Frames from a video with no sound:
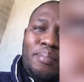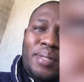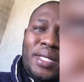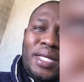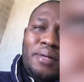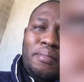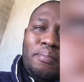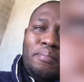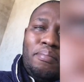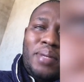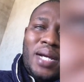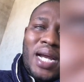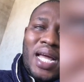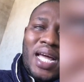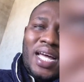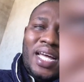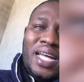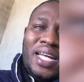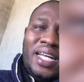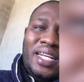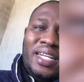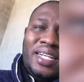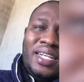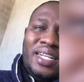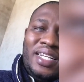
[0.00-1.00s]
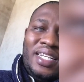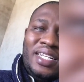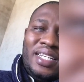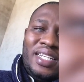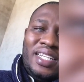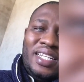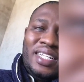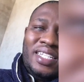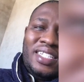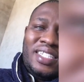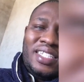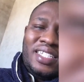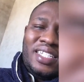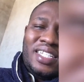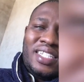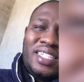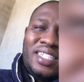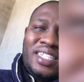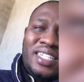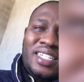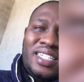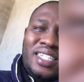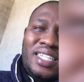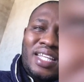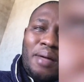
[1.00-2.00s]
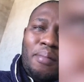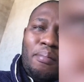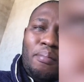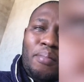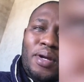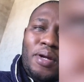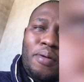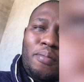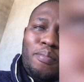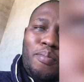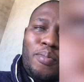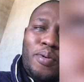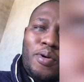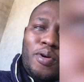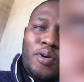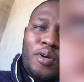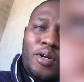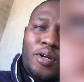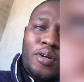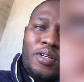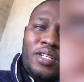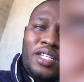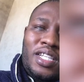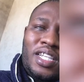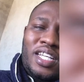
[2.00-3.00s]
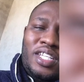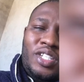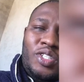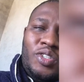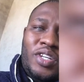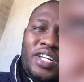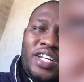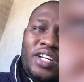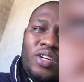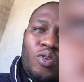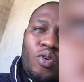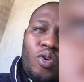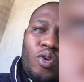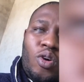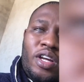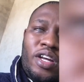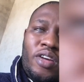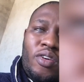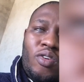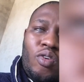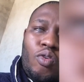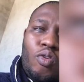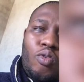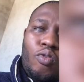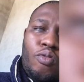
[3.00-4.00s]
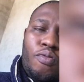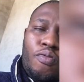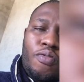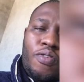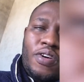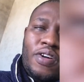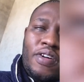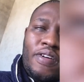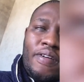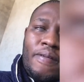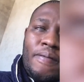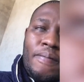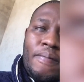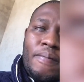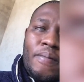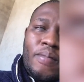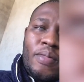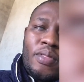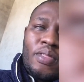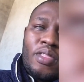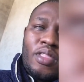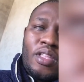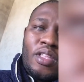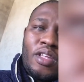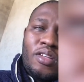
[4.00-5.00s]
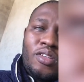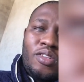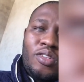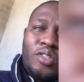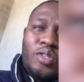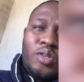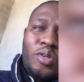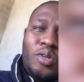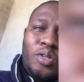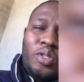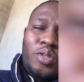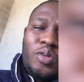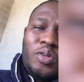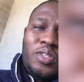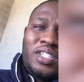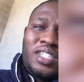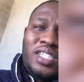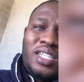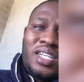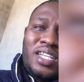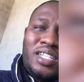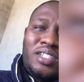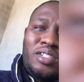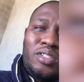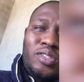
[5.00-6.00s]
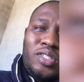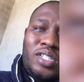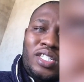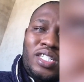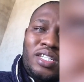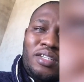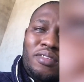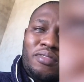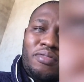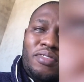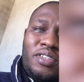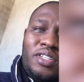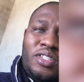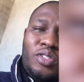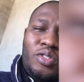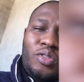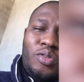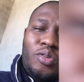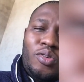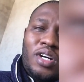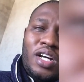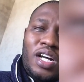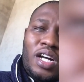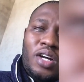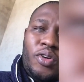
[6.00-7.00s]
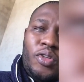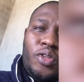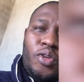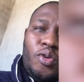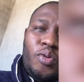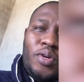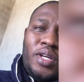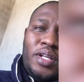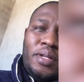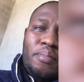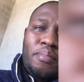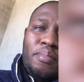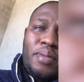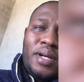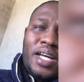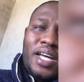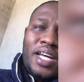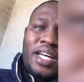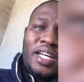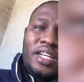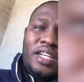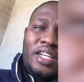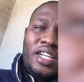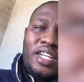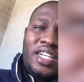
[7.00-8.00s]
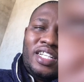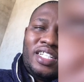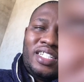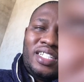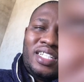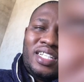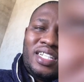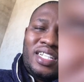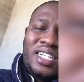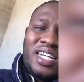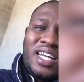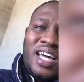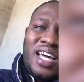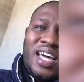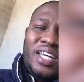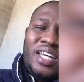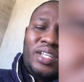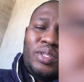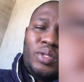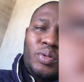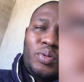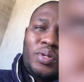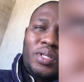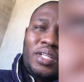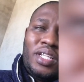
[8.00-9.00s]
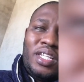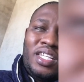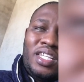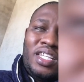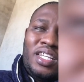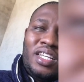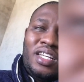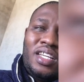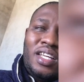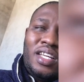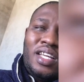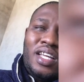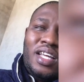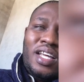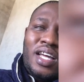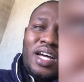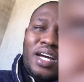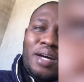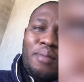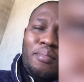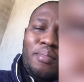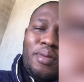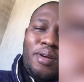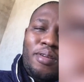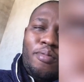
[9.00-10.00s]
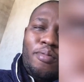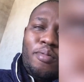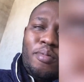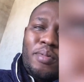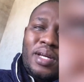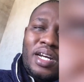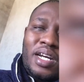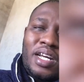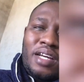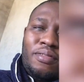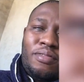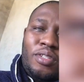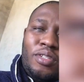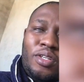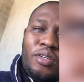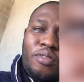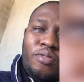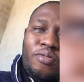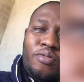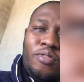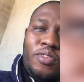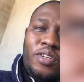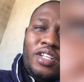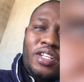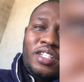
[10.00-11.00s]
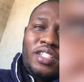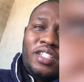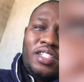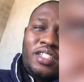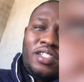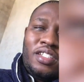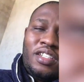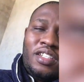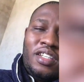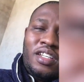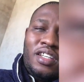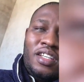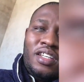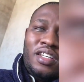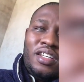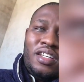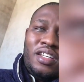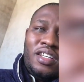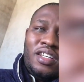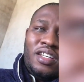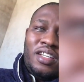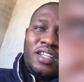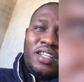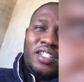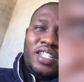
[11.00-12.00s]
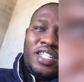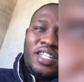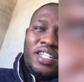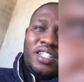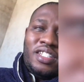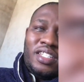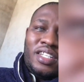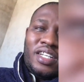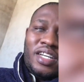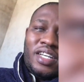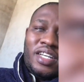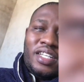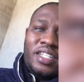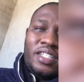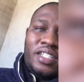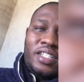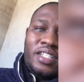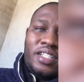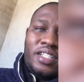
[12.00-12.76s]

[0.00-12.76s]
Being blind is just a stumbling block that you can get over. So don't stress yourself as to how you went blind and etc. I don't. I'm living my life to the fullest. Cheers, guys.